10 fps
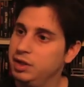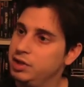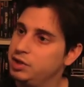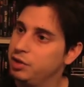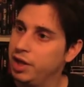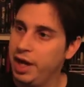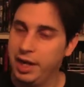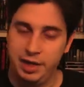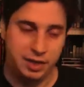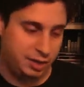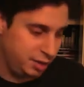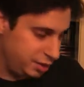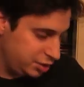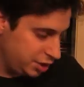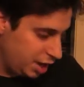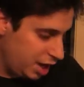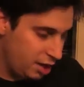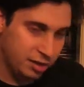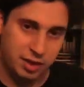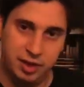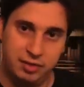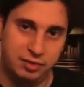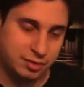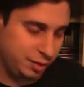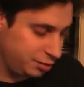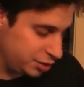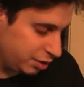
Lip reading: it's okay. I don't know. It was